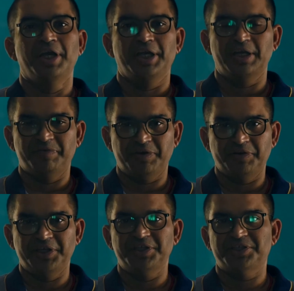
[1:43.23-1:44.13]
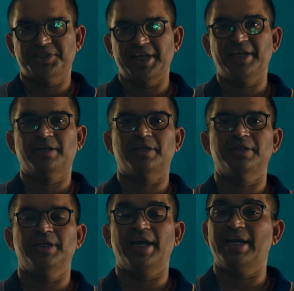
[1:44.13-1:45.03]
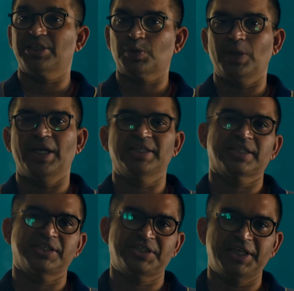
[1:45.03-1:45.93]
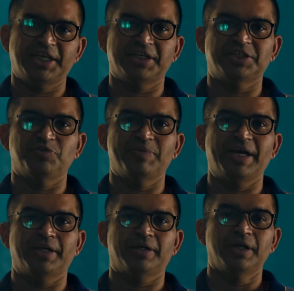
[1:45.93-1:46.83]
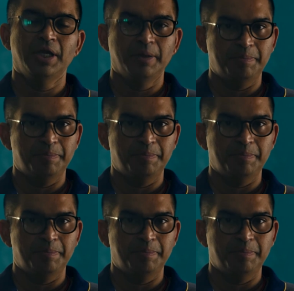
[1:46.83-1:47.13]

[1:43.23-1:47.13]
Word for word: in a very sacred as well as secretive manner,